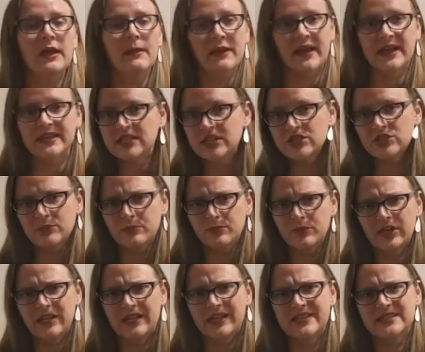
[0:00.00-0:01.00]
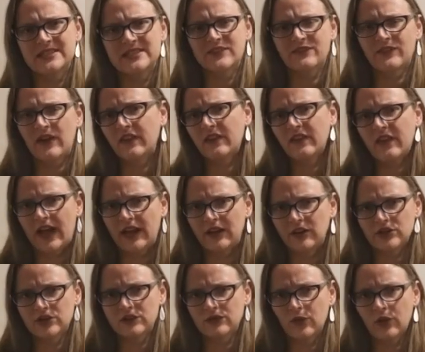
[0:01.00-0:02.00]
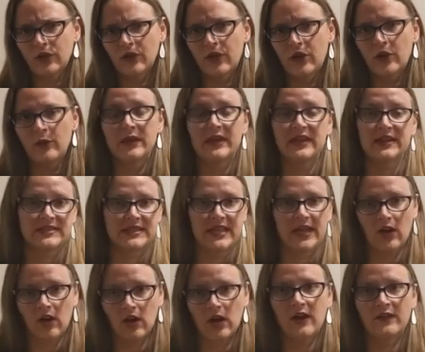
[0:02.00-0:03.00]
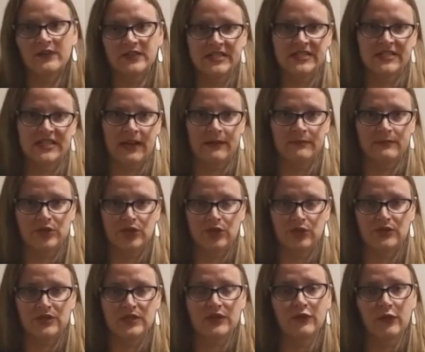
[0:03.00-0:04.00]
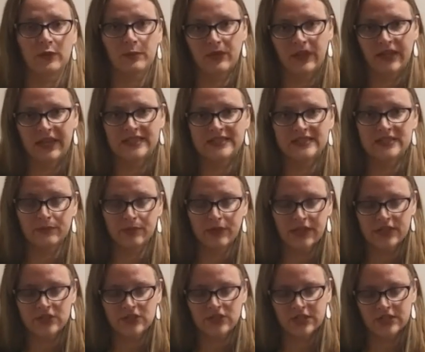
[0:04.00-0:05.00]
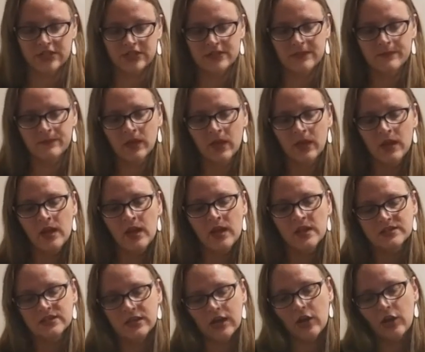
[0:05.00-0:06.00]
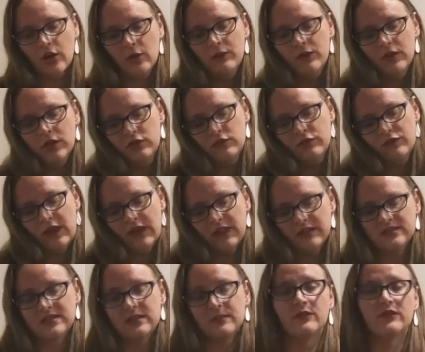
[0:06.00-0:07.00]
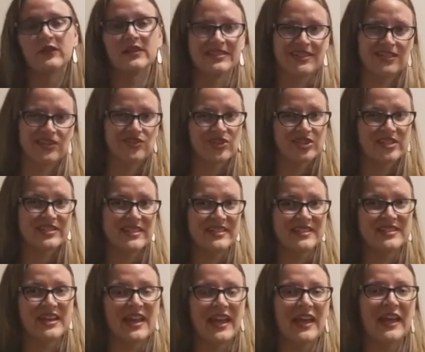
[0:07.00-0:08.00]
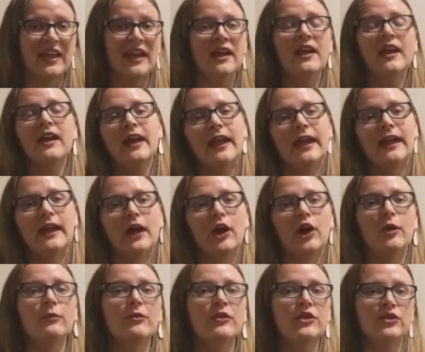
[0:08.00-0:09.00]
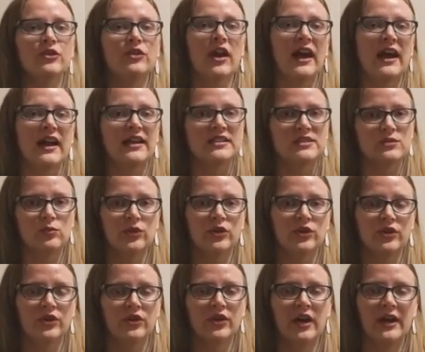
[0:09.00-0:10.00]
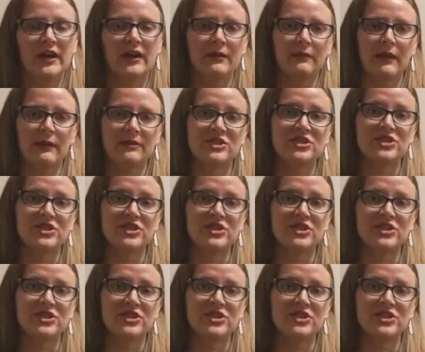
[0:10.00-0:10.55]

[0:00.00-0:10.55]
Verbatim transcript: Baskets are pretty easy to find liners for though because they are oftentimes used for plants and planters. So I hope that you found some of this interesting today, and I hope that you guys will um, maybe